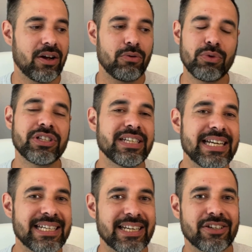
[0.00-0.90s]
was
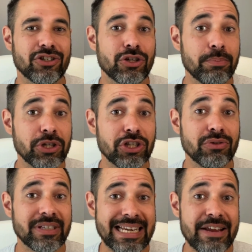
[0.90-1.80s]
needed to
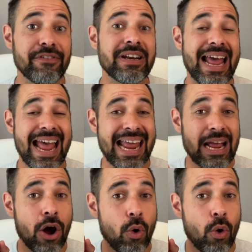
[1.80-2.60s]
produce even a